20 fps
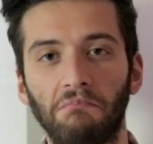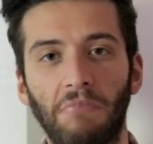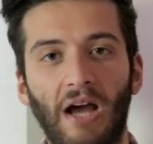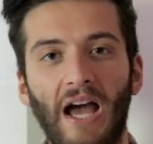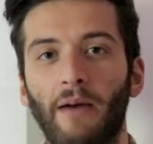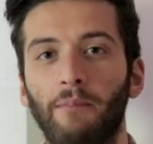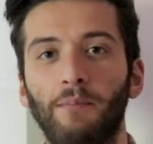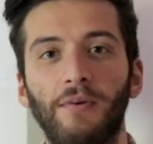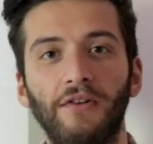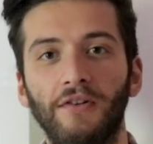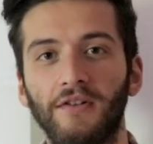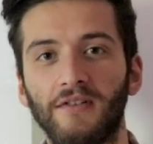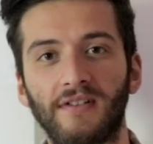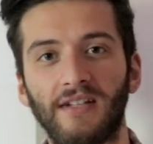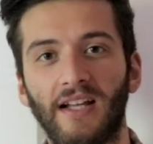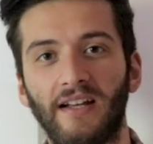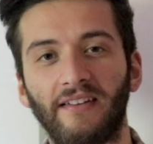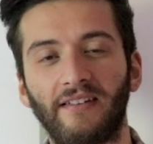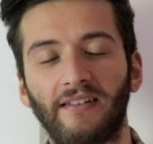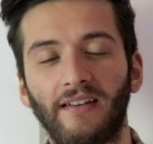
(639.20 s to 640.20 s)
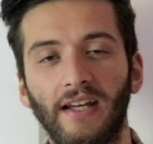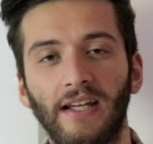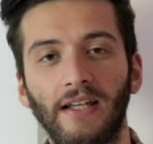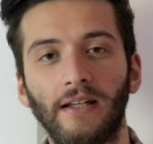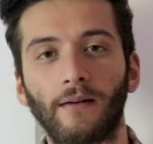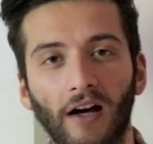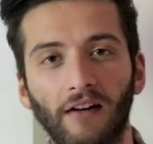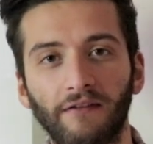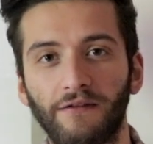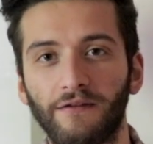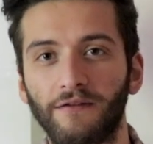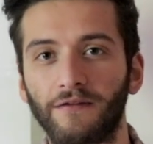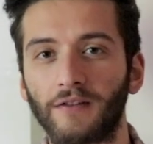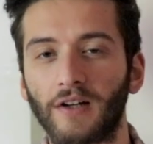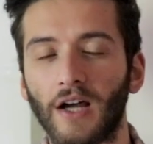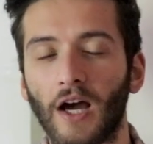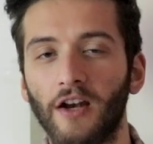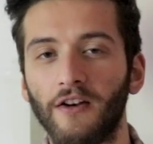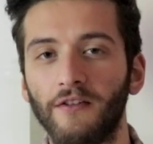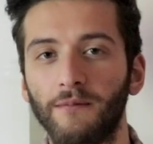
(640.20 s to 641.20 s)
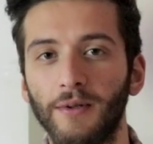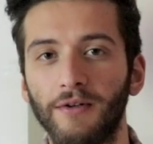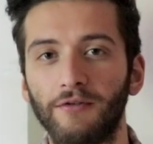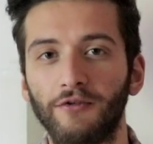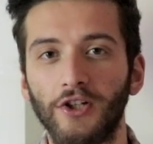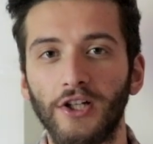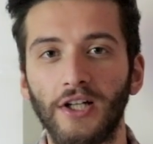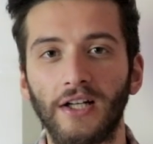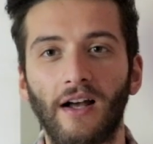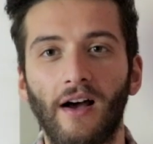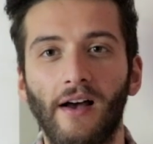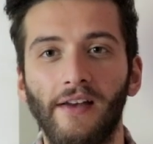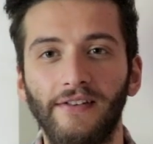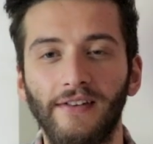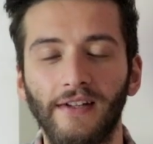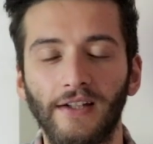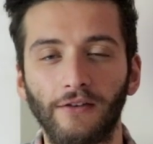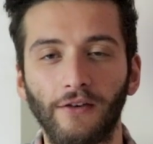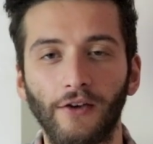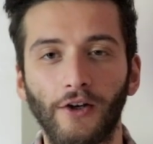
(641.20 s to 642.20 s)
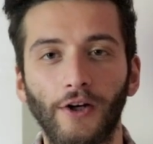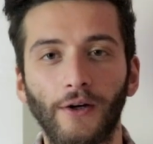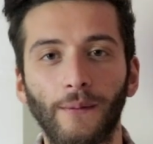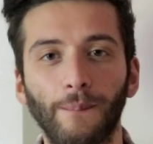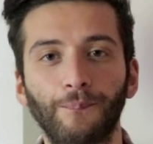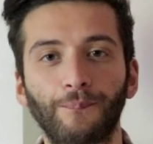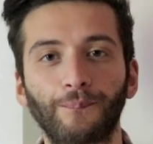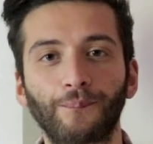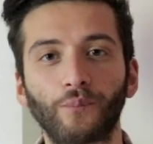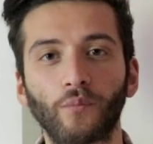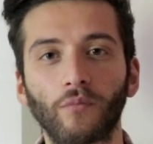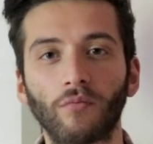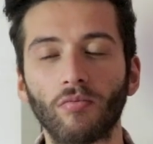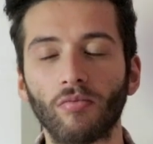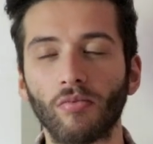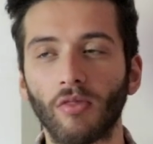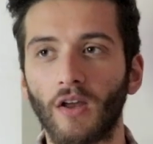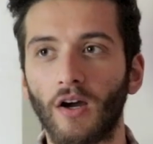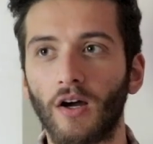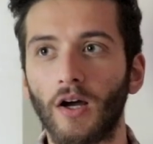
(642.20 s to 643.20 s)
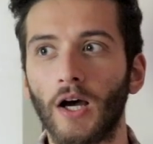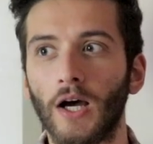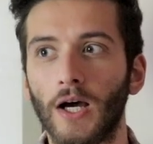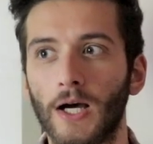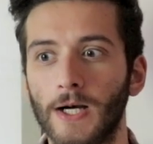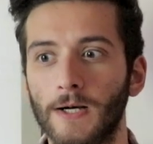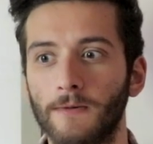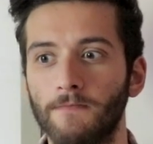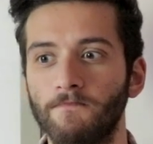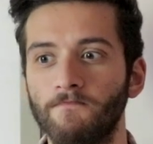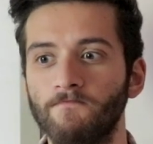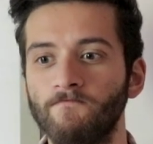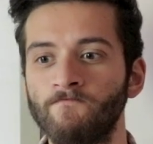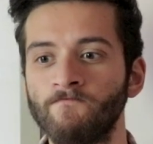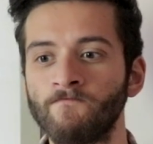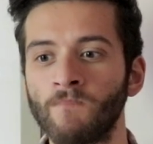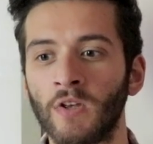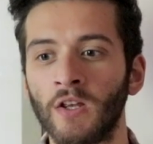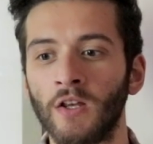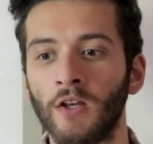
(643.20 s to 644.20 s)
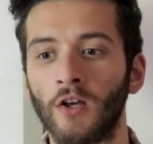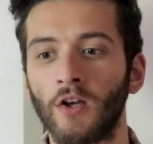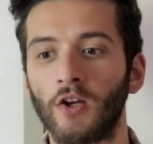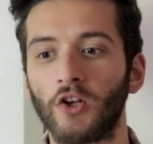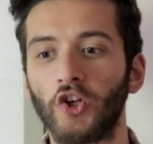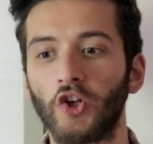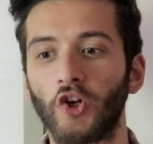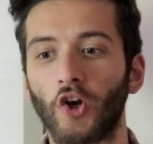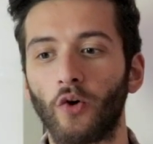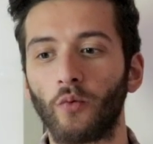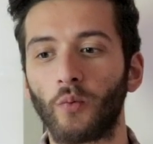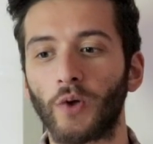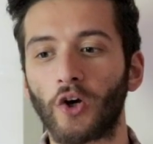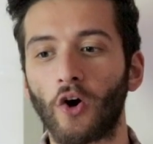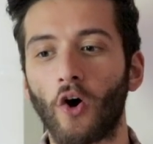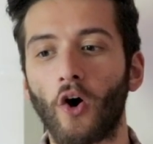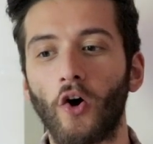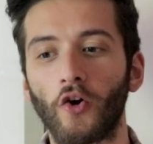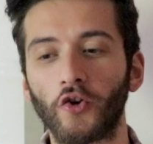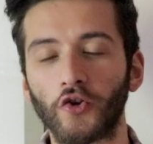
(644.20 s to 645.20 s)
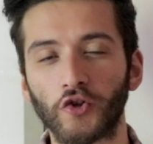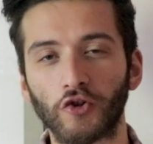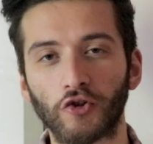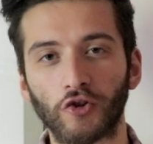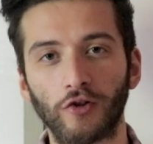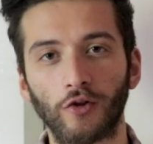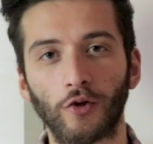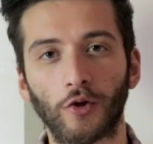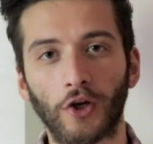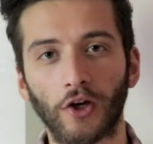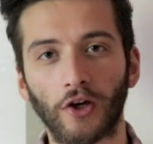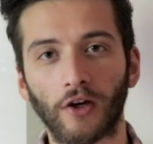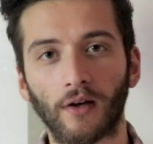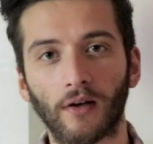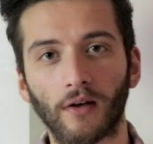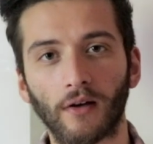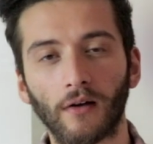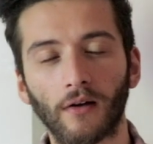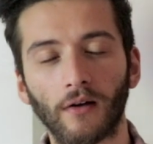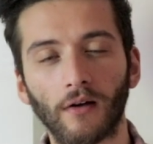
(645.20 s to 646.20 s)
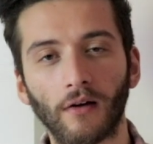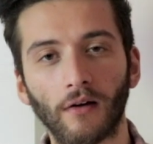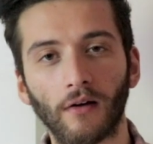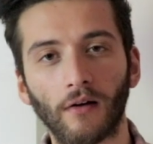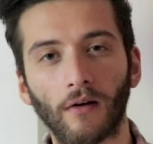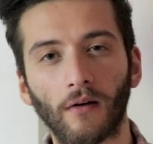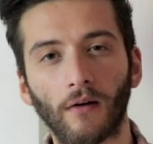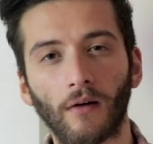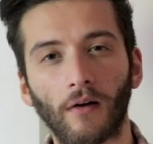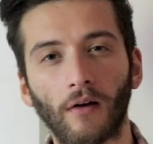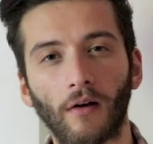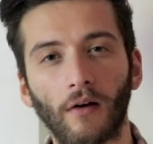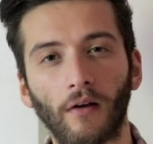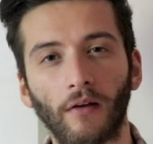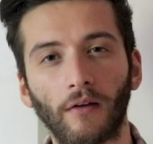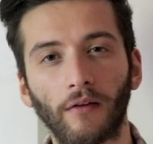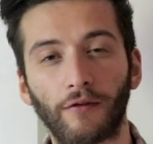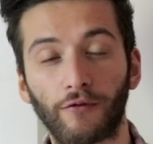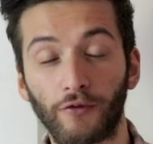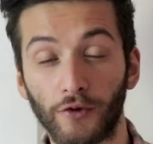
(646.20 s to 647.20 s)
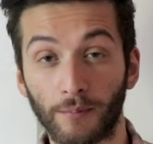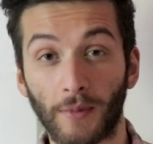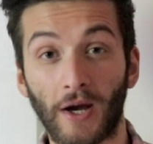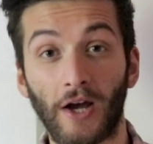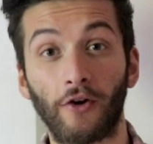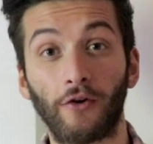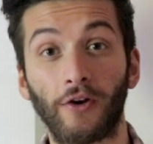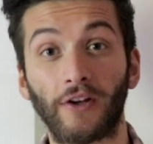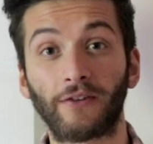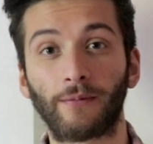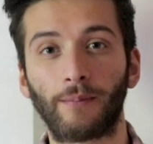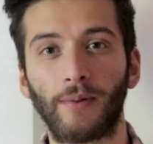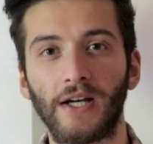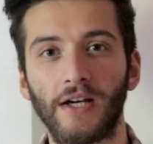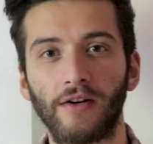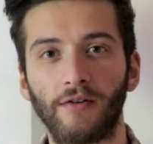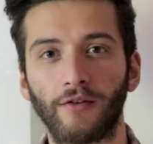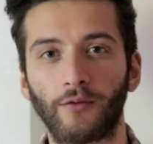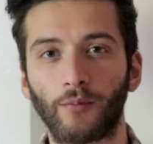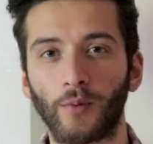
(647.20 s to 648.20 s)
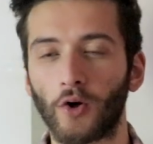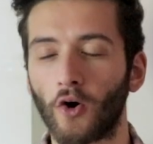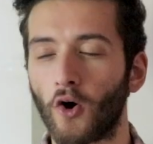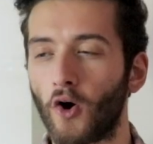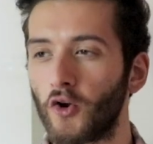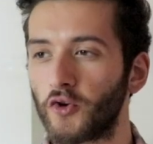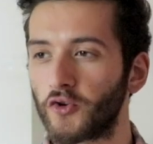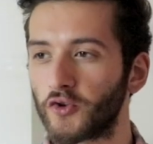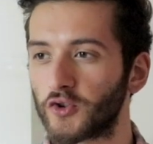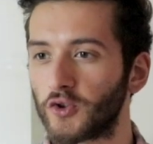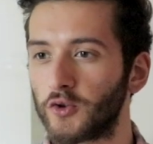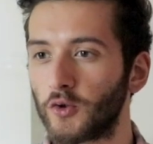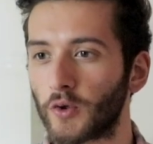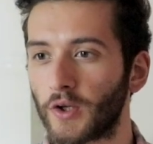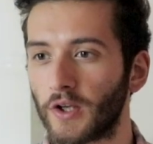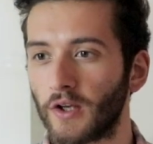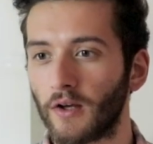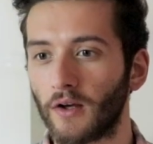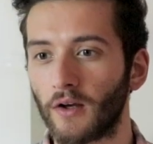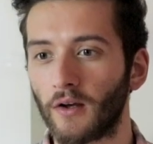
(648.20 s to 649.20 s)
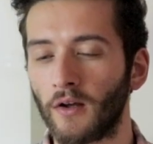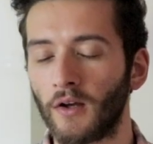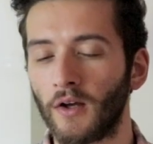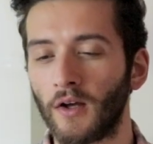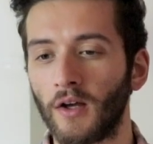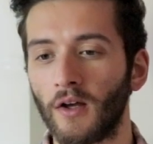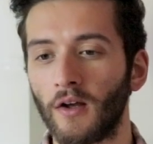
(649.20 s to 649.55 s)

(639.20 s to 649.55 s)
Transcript: happiness, let's say, I've kind of been realizing that, um, you know, we can't just look at, through my own experience, we can't just look at